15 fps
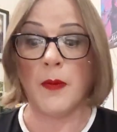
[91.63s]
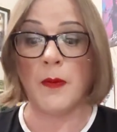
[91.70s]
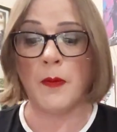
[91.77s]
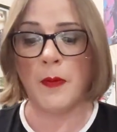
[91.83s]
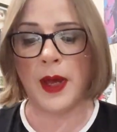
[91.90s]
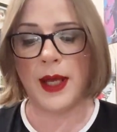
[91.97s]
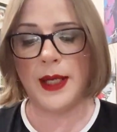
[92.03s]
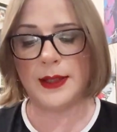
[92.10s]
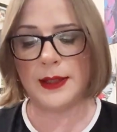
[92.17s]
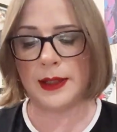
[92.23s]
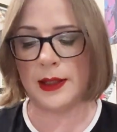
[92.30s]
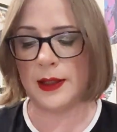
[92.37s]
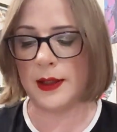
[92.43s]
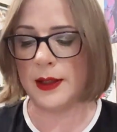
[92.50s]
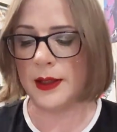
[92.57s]

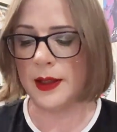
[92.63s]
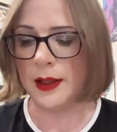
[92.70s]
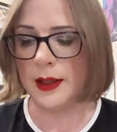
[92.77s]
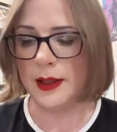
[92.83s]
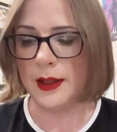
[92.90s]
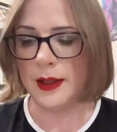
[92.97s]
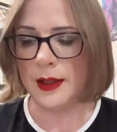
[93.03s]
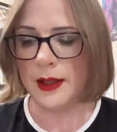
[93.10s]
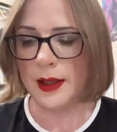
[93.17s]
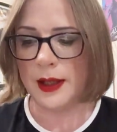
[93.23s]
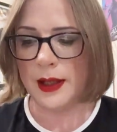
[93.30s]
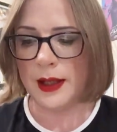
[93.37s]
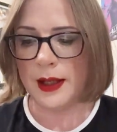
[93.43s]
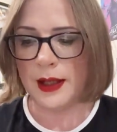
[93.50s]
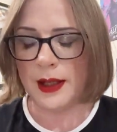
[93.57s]
amazing. And
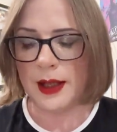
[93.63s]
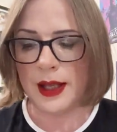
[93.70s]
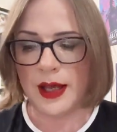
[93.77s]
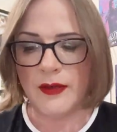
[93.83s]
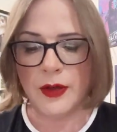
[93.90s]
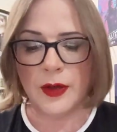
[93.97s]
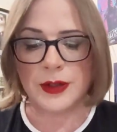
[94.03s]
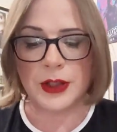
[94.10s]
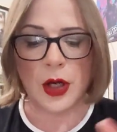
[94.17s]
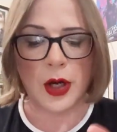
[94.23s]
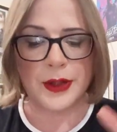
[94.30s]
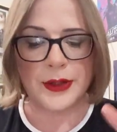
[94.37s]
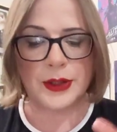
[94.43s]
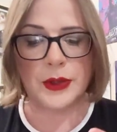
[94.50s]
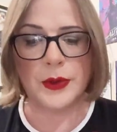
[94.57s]
even though it's
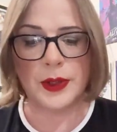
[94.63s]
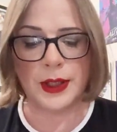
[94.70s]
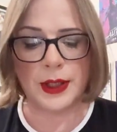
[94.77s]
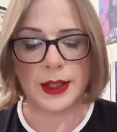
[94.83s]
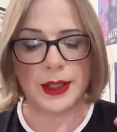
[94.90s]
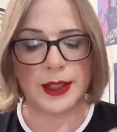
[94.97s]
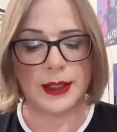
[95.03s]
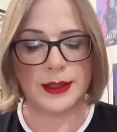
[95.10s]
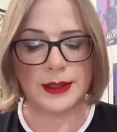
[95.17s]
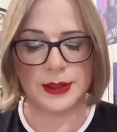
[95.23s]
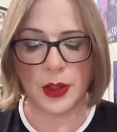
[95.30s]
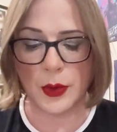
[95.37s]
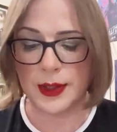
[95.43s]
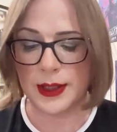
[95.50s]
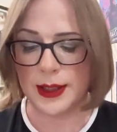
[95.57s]
cartoony, it's
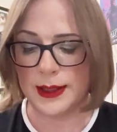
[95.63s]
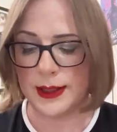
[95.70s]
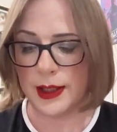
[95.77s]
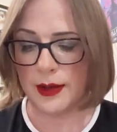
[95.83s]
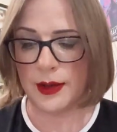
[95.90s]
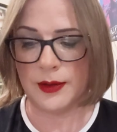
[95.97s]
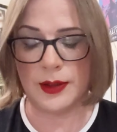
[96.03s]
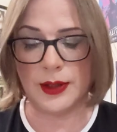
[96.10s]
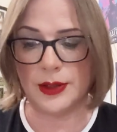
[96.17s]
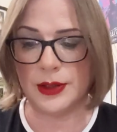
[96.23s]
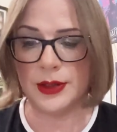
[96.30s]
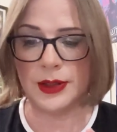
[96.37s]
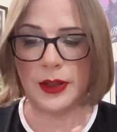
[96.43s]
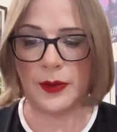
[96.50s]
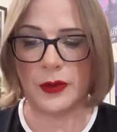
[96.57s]
so detailed and it's
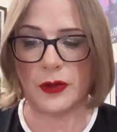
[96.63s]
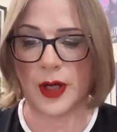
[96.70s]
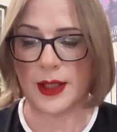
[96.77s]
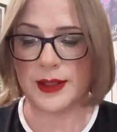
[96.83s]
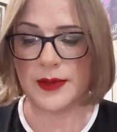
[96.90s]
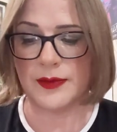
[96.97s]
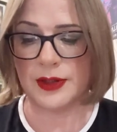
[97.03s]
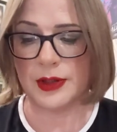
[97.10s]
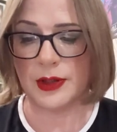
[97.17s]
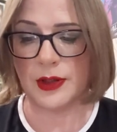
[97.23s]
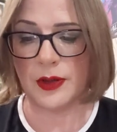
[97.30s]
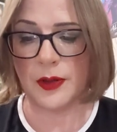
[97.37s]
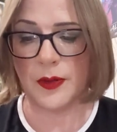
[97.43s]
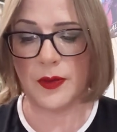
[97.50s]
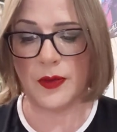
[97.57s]
just so attractive
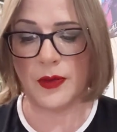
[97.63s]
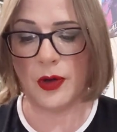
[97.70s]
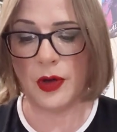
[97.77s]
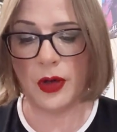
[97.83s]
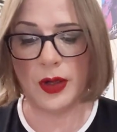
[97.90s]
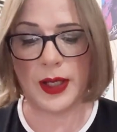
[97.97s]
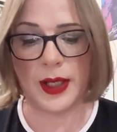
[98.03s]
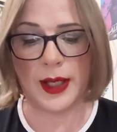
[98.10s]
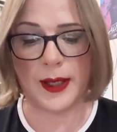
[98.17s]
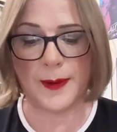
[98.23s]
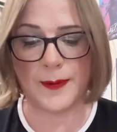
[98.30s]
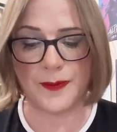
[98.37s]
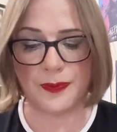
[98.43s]
to look at.